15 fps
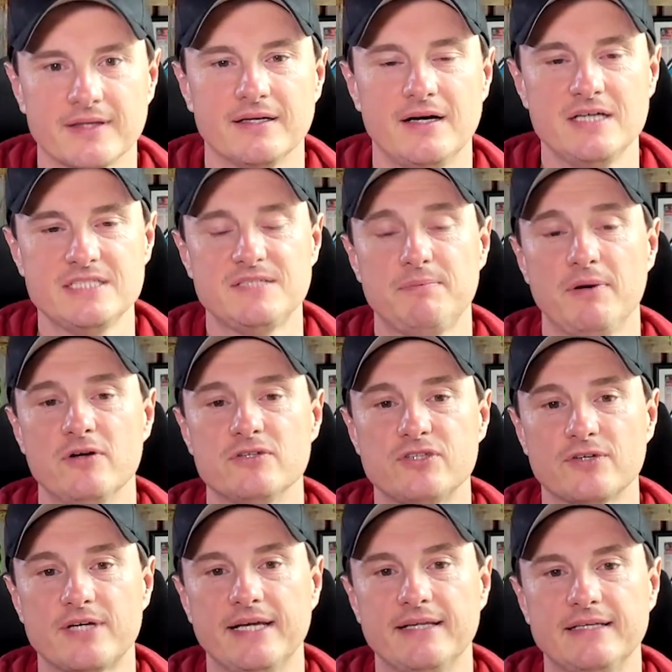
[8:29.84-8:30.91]
I suppose
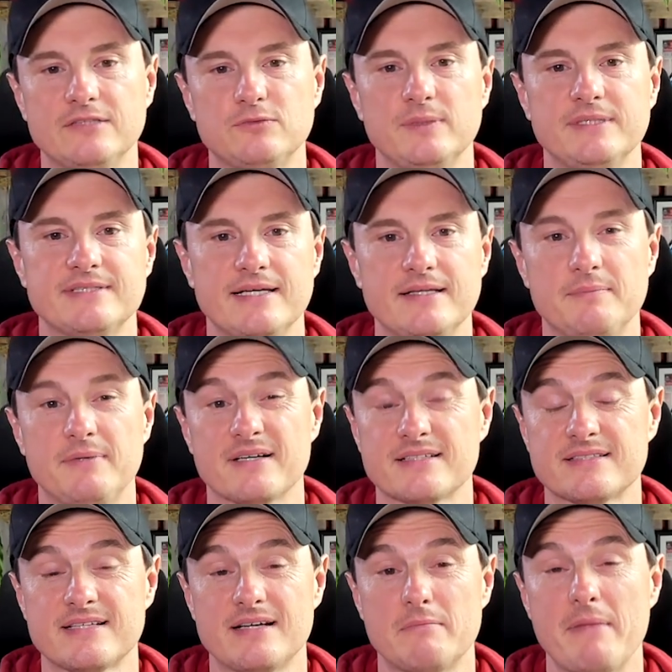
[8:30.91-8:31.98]
looking at this, we'd say that
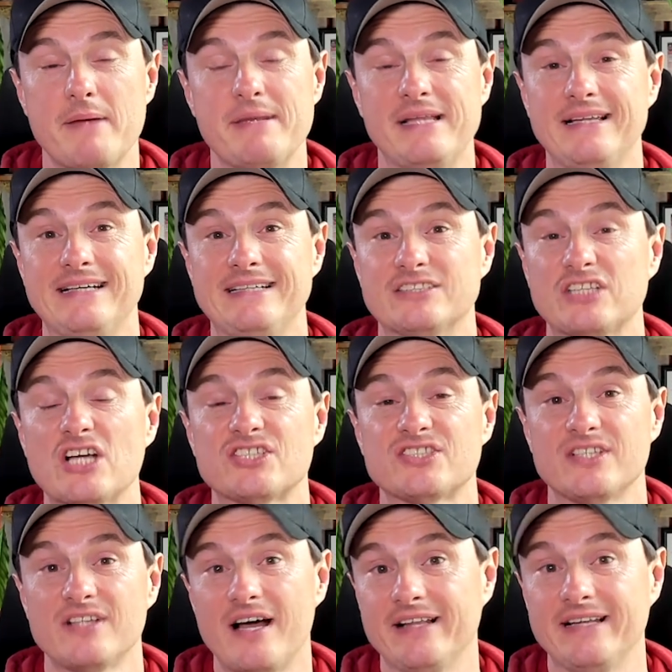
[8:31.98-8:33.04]
Pakistan maybe leans
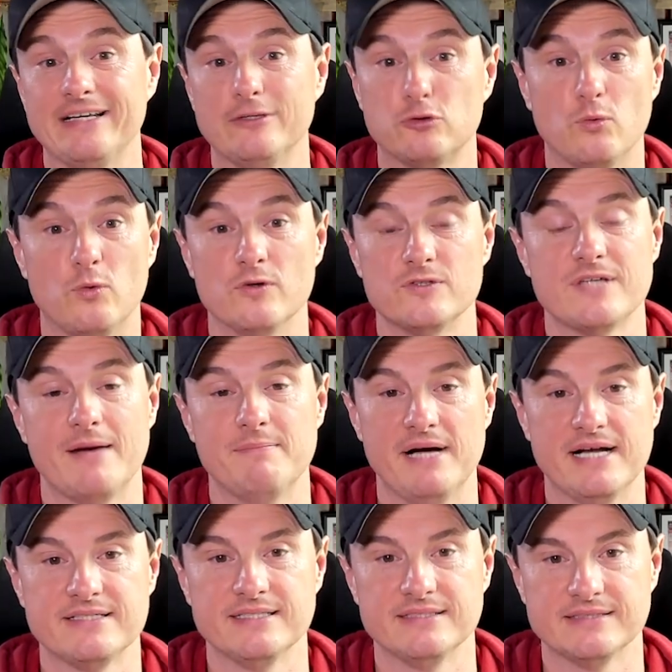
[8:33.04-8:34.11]
slightly towards a
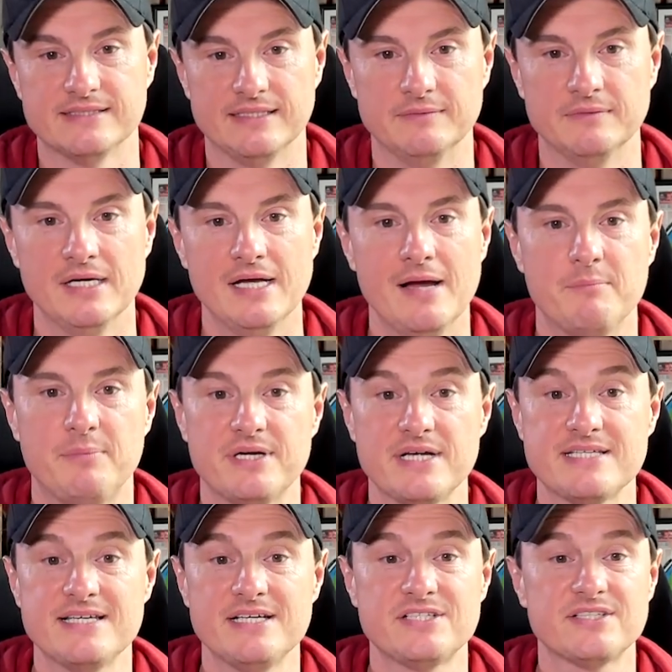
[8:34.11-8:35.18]
batting team. But
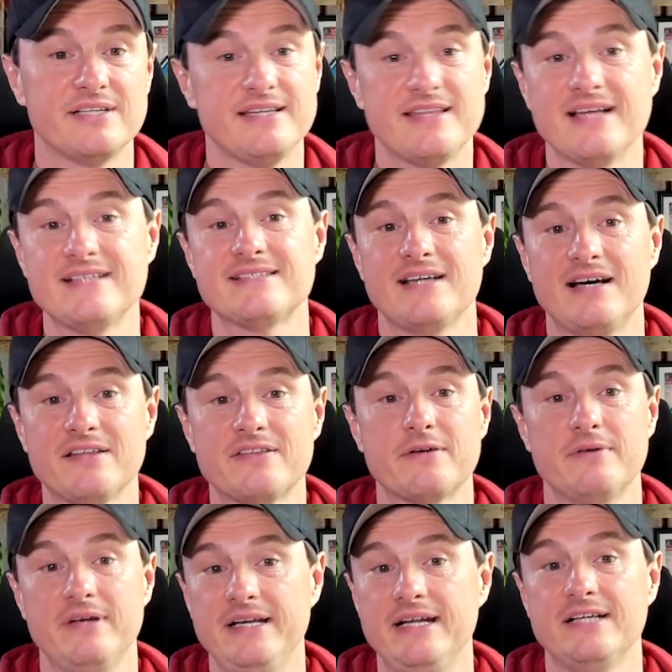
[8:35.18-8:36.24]
essentially, they start their
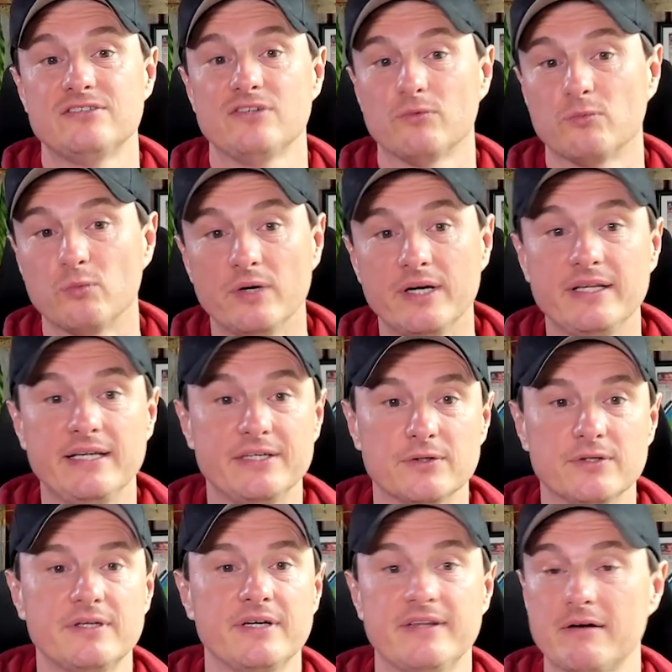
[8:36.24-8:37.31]
innings really
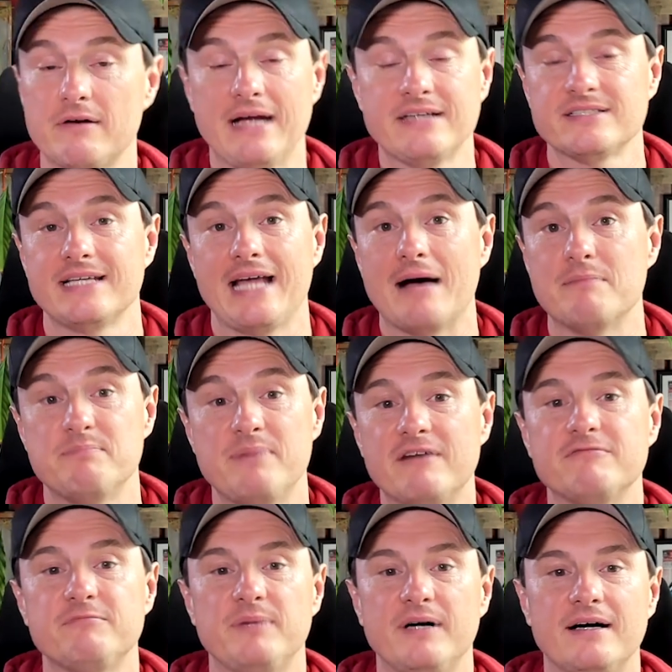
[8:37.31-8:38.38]
good. They're actually
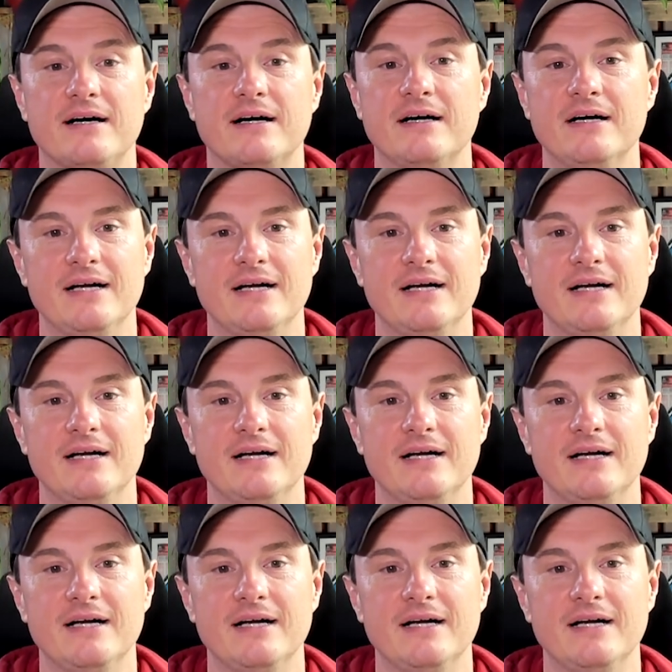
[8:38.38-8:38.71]
above par.